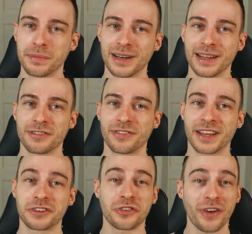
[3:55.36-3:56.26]
believe
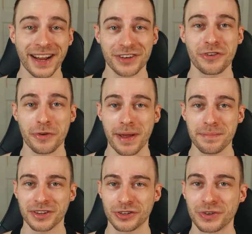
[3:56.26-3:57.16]
that trying to
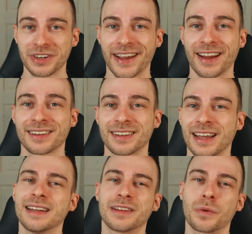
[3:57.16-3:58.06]
remember syntax
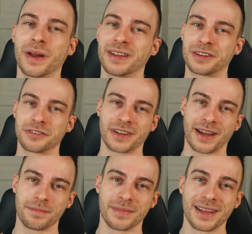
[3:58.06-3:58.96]
is a waste of
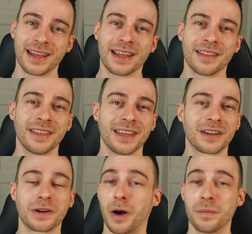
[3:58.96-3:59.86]
time. The
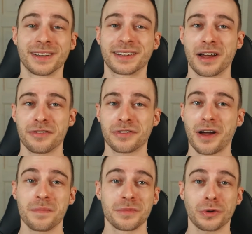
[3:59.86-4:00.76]
common stuff
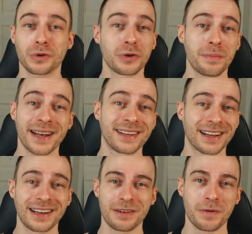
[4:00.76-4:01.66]
comes
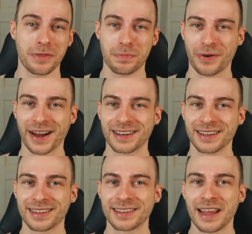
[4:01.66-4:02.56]
automatically with
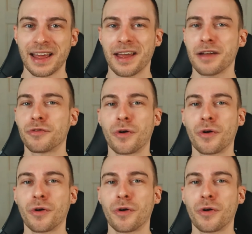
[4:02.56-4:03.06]
practice, and